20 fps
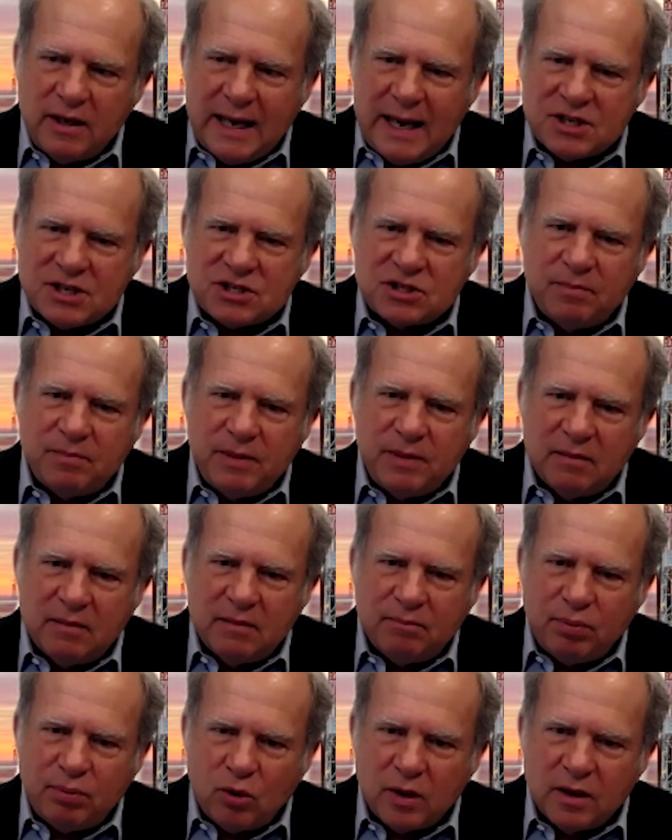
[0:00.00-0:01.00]
has to be
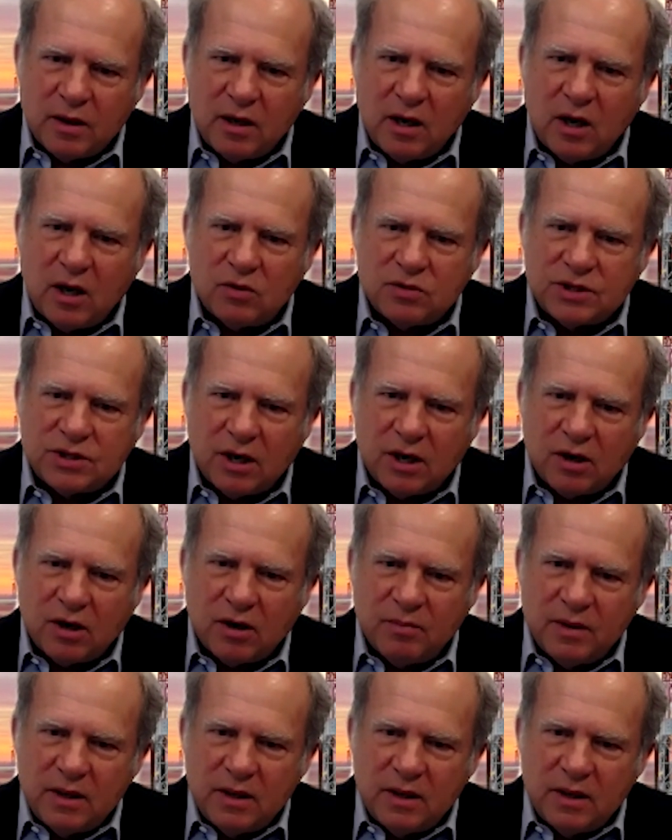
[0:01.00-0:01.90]
important long term.